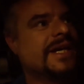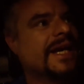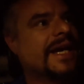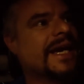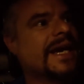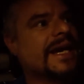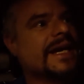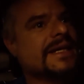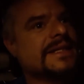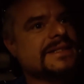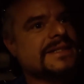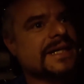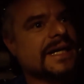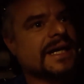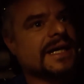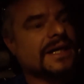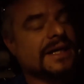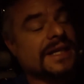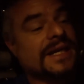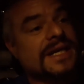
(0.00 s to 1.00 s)
and
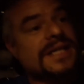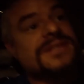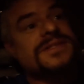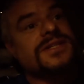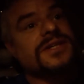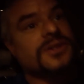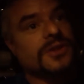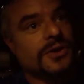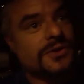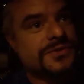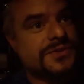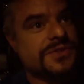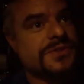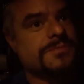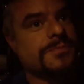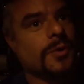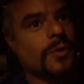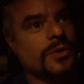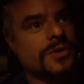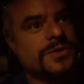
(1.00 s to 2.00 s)
it is the
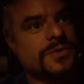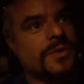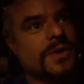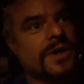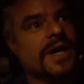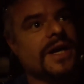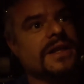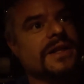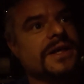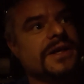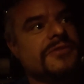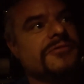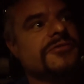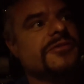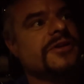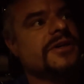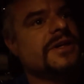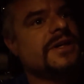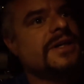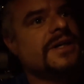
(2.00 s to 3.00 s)
closest port to where I live,
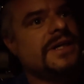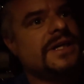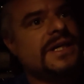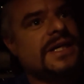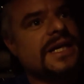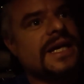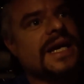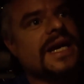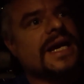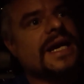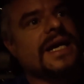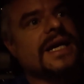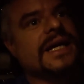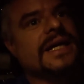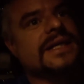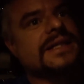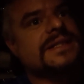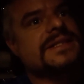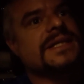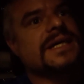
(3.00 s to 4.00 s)

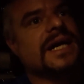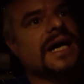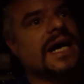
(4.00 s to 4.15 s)
and